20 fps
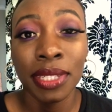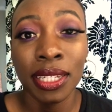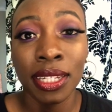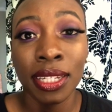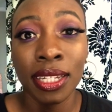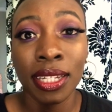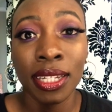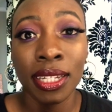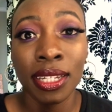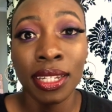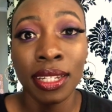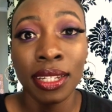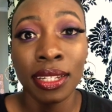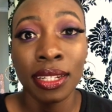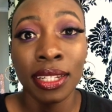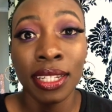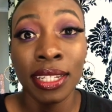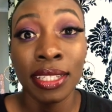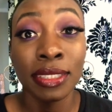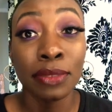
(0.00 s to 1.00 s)

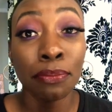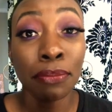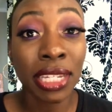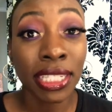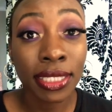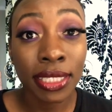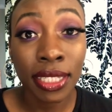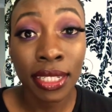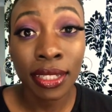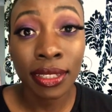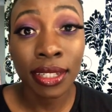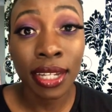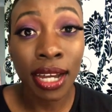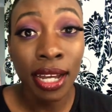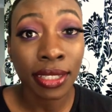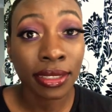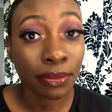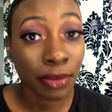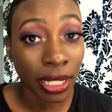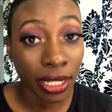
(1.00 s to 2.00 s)
and it's Mented
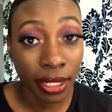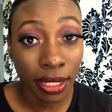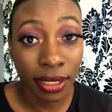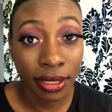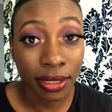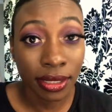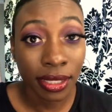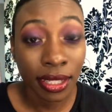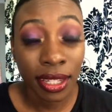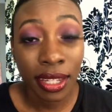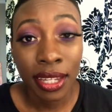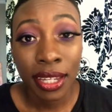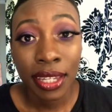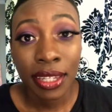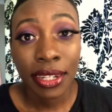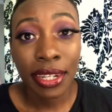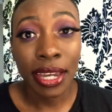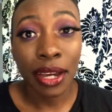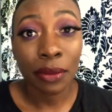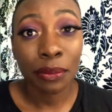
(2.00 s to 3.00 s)
Cosmetics.
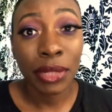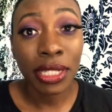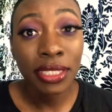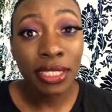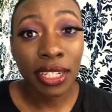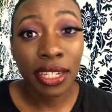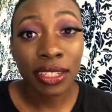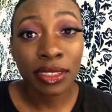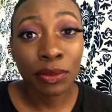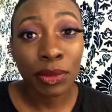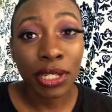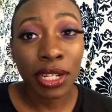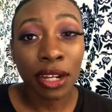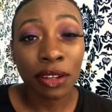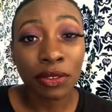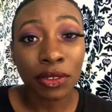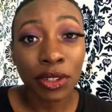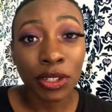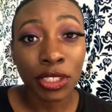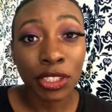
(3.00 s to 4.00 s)
Now, Mented has been
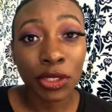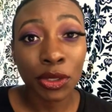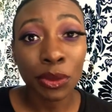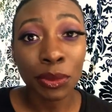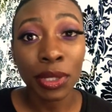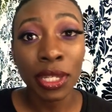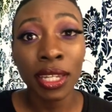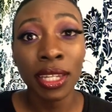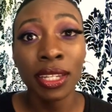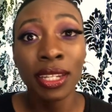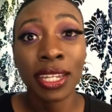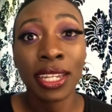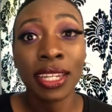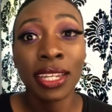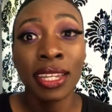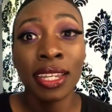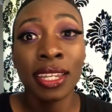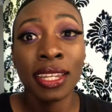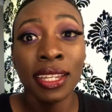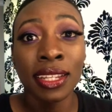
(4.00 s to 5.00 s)
out for a little bit,
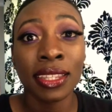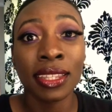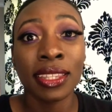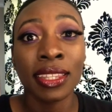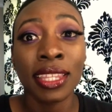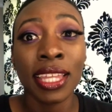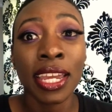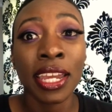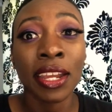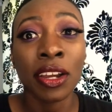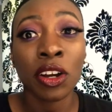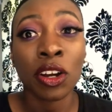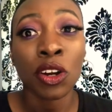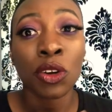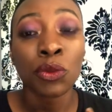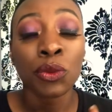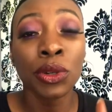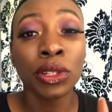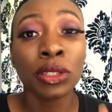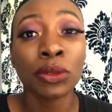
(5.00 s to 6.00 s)
and they are
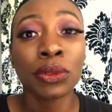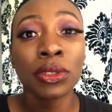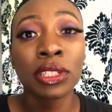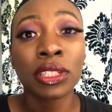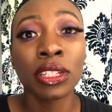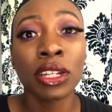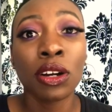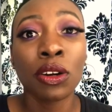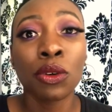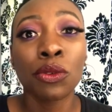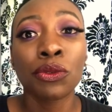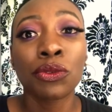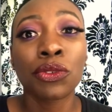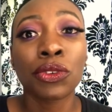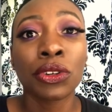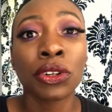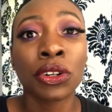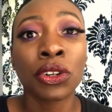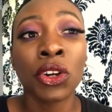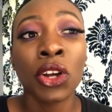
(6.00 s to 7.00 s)
really, really known
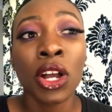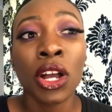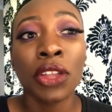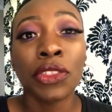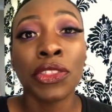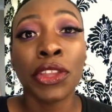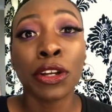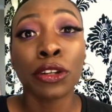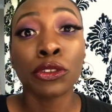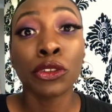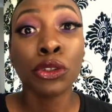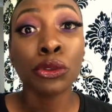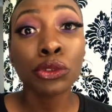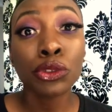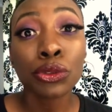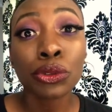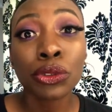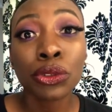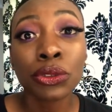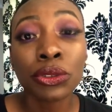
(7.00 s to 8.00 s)
for their
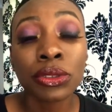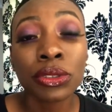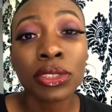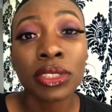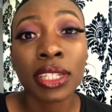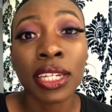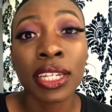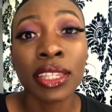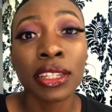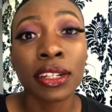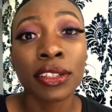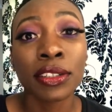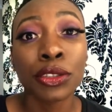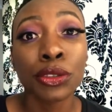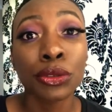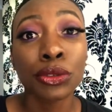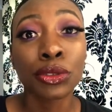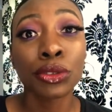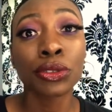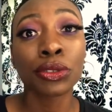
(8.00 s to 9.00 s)
neutrals, and their
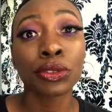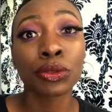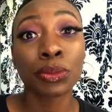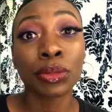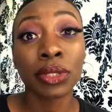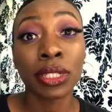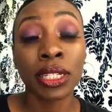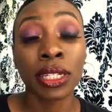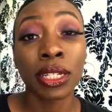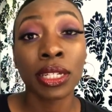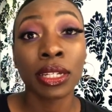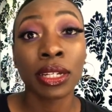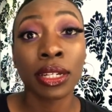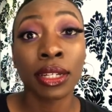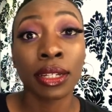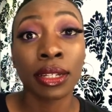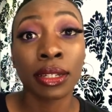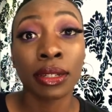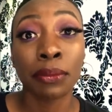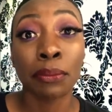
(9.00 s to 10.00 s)
neutrals being
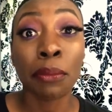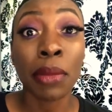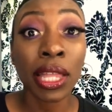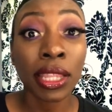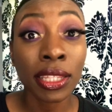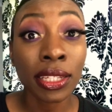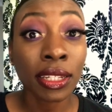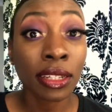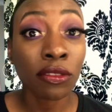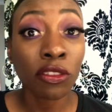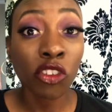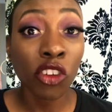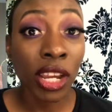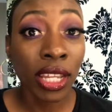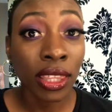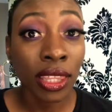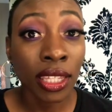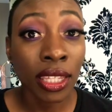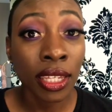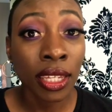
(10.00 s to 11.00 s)
melanin
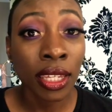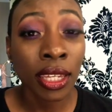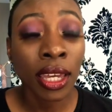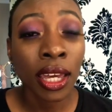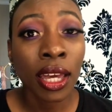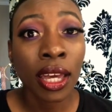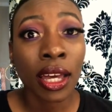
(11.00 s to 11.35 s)
friendly,